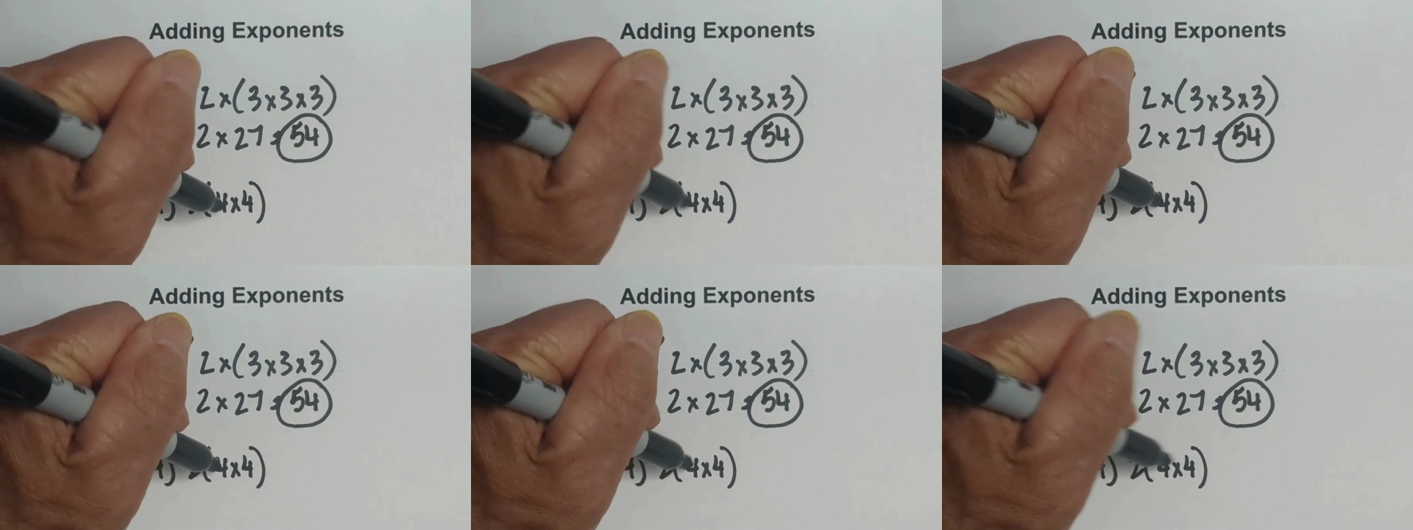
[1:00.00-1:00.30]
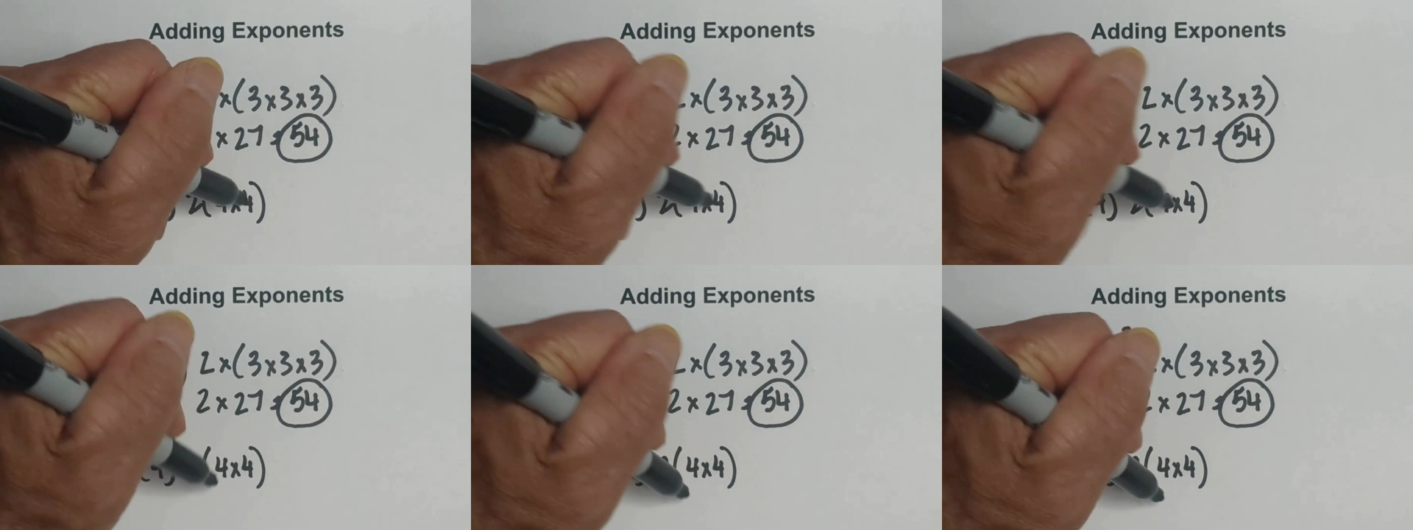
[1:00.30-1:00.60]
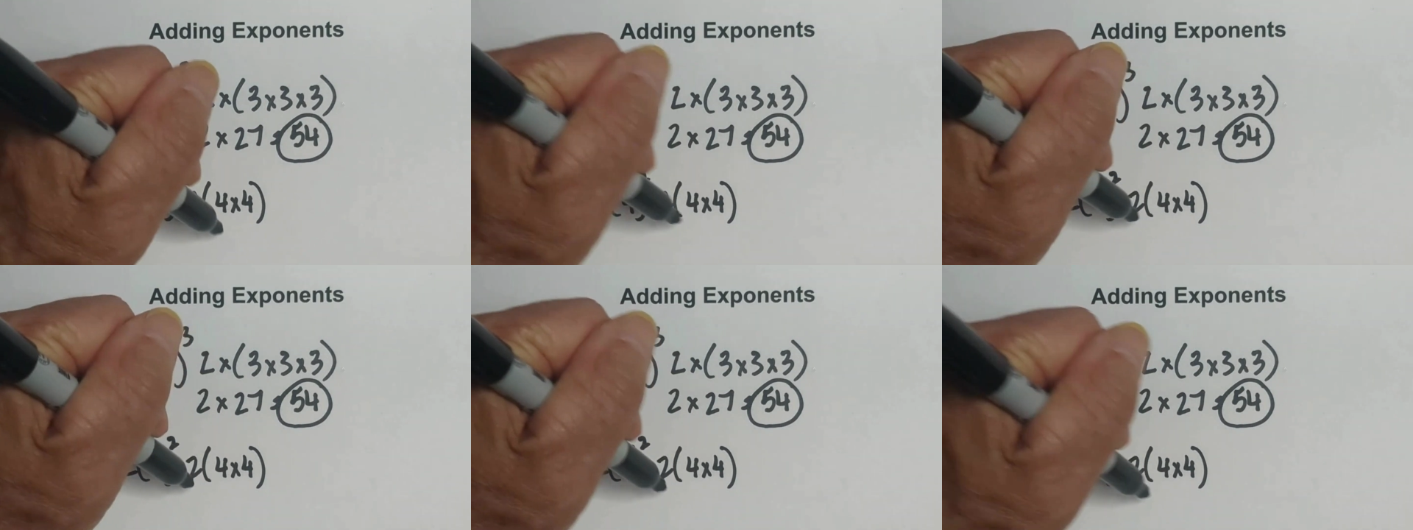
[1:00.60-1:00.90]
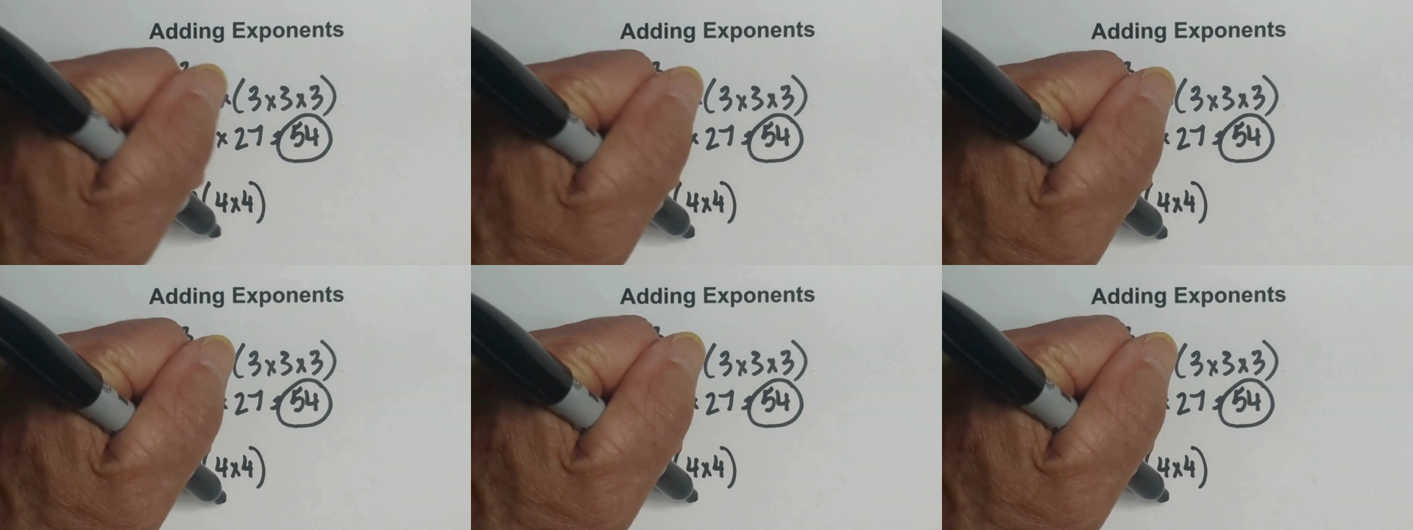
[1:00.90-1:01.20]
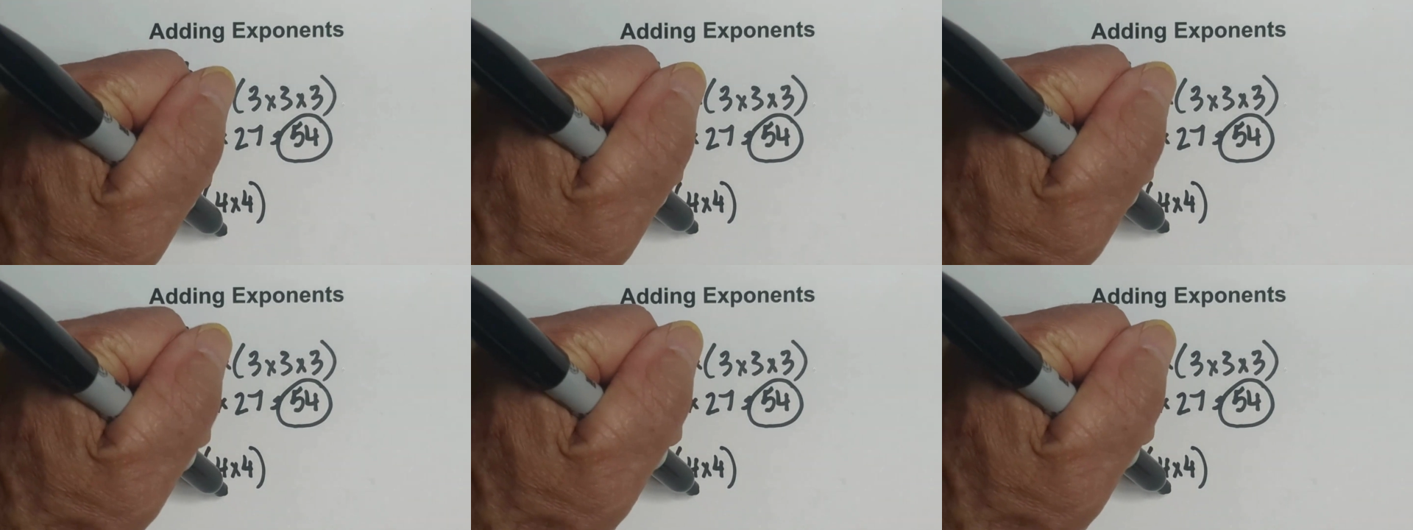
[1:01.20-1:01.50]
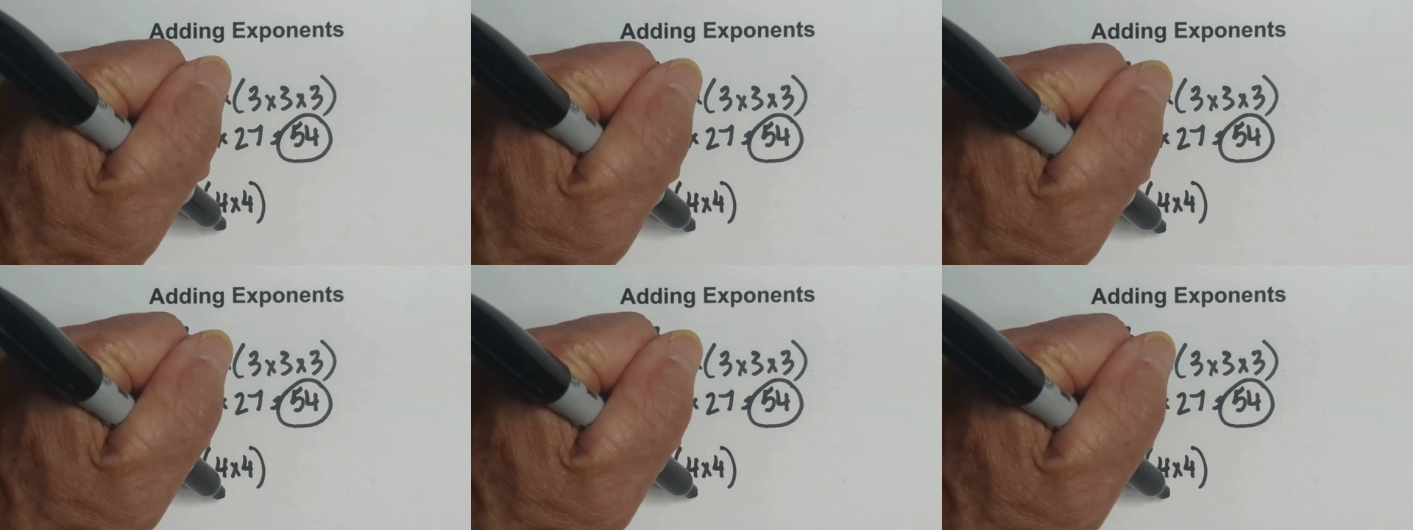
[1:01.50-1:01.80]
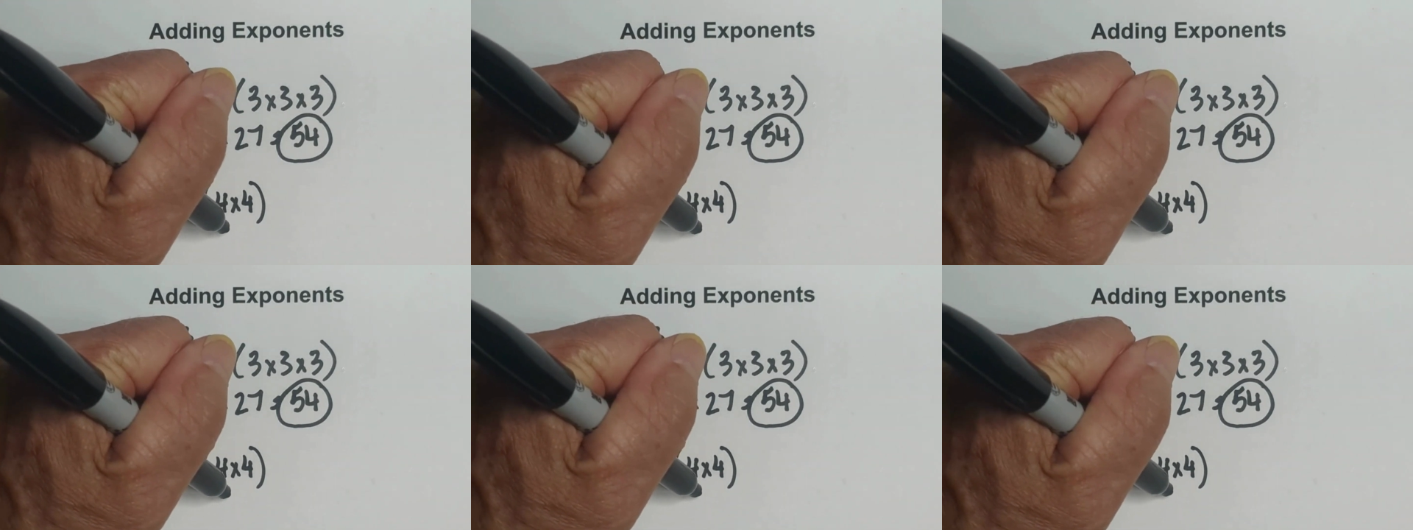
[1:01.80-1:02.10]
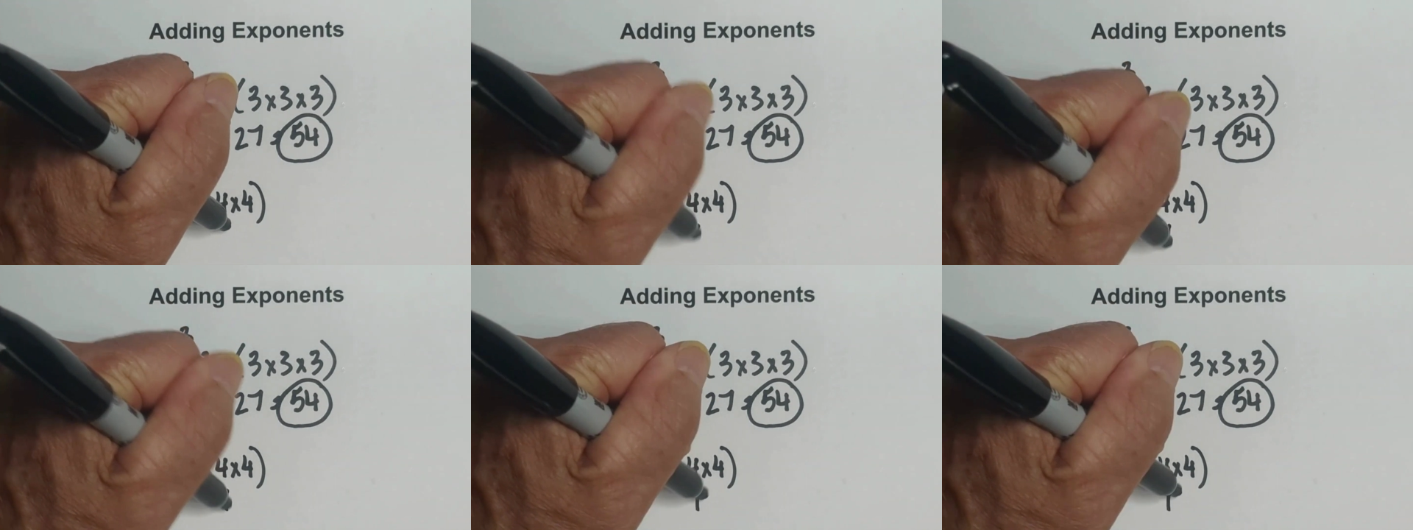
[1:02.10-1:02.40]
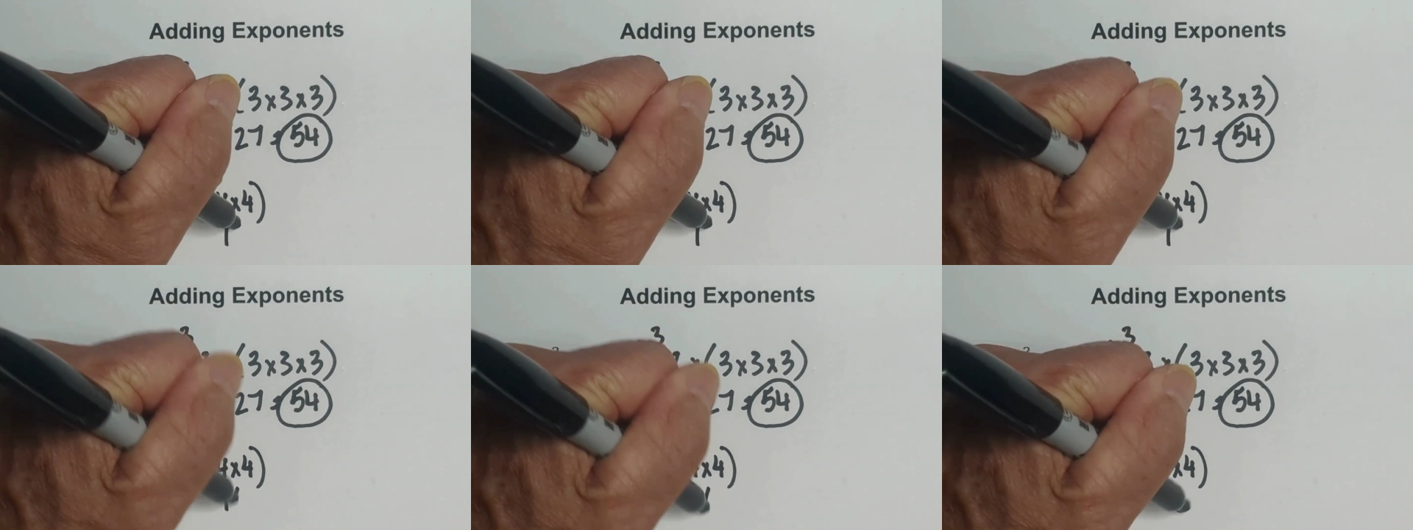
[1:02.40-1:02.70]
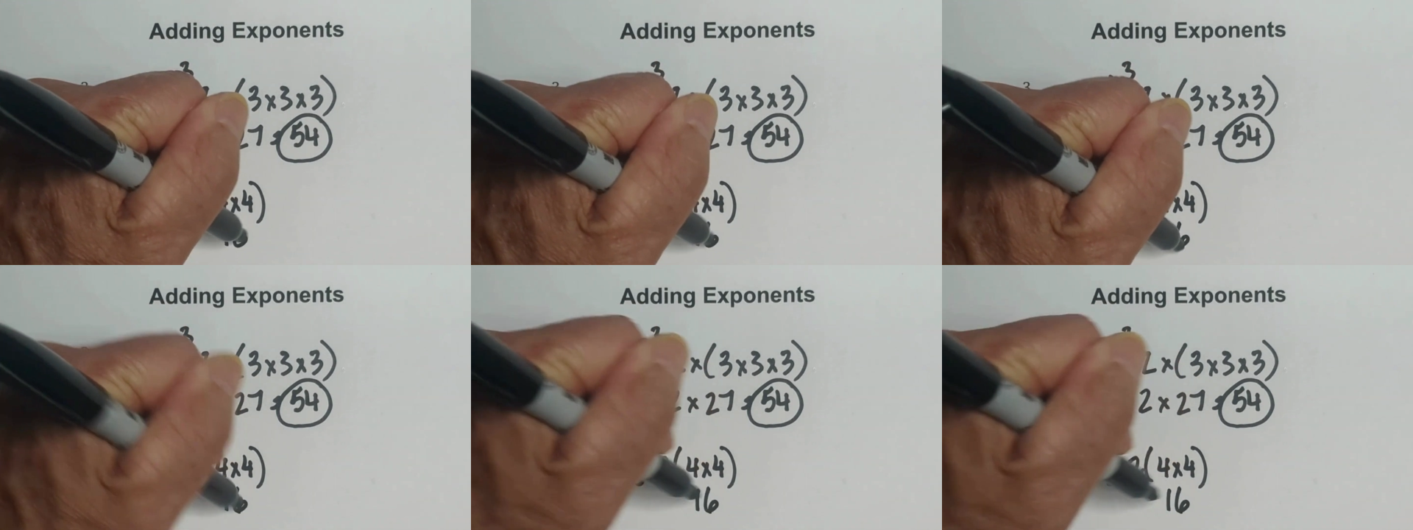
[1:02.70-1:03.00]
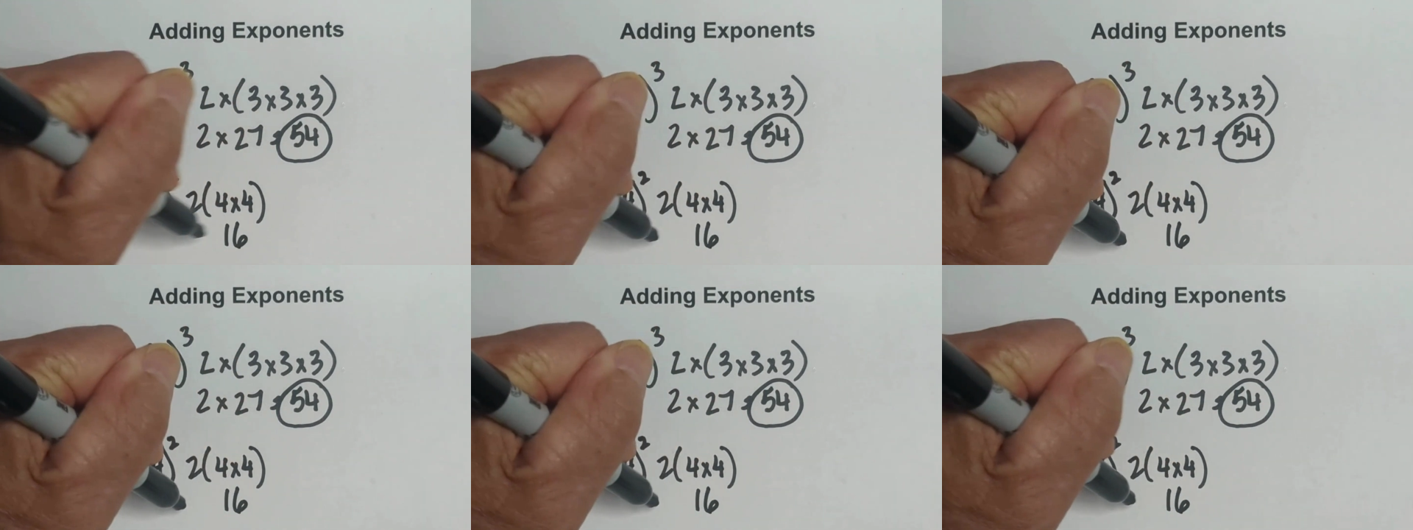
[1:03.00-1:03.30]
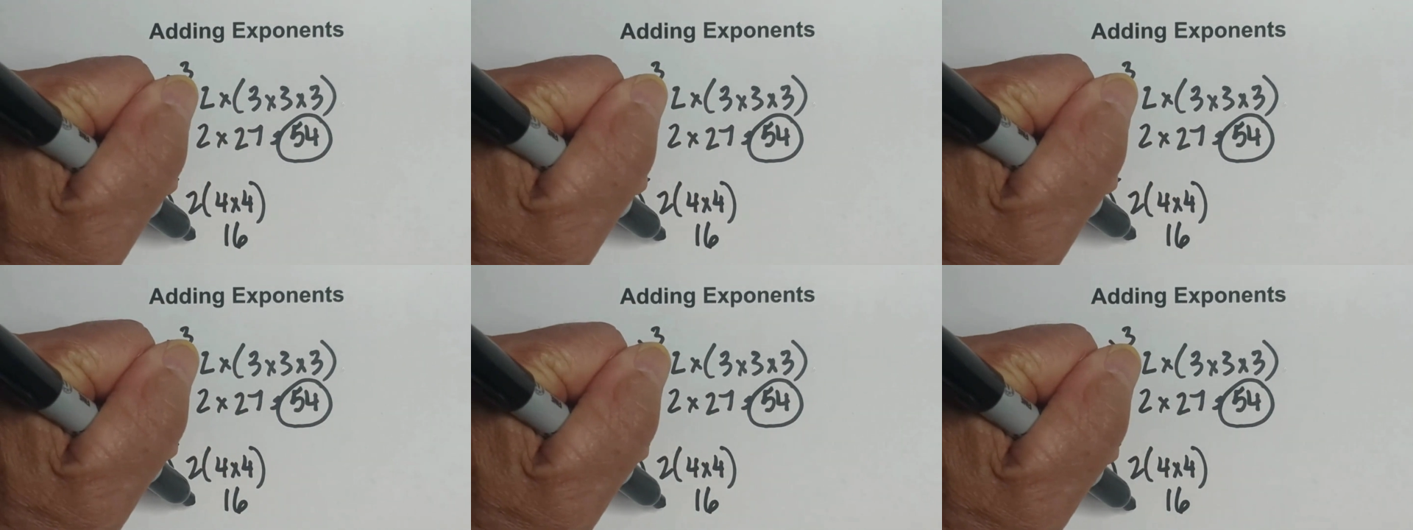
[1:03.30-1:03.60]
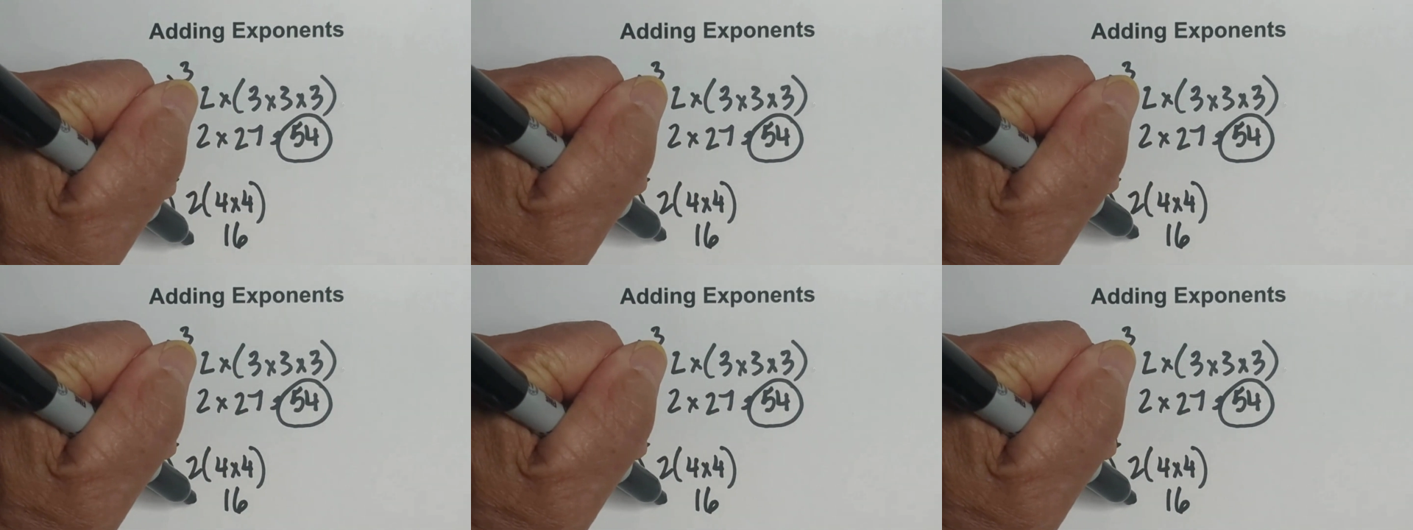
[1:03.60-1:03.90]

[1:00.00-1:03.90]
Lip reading: [unreadable: no face in view]